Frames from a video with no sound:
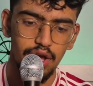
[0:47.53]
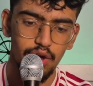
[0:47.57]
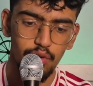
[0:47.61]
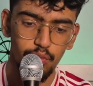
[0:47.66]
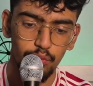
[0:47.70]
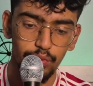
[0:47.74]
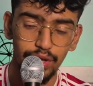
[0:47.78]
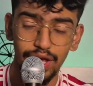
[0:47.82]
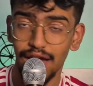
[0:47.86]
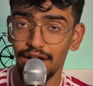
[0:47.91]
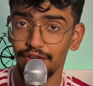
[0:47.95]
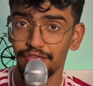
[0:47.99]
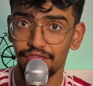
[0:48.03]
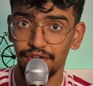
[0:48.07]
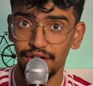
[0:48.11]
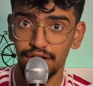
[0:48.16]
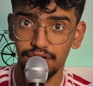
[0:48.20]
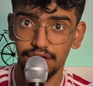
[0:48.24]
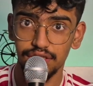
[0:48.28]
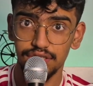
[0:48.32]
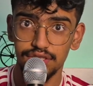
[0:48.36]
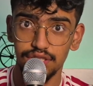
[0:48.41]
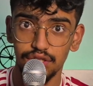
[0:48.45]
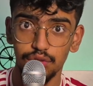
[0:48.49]
We had
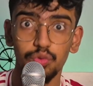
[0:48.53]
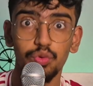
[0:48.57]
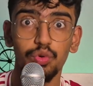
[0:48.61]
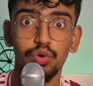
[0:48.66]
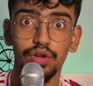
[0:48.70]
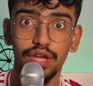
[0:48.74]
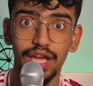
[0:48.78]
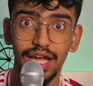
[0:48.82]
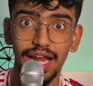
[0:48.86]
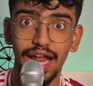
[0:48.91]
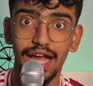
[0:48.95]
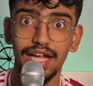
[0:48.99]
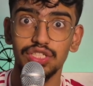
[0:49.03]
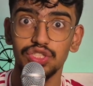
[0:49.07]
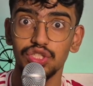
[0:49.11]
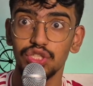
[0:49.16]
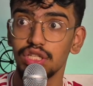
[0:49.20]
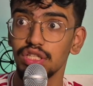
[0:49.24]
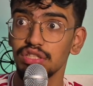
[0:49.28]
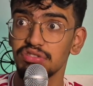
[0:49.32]
Fredricson, who can actually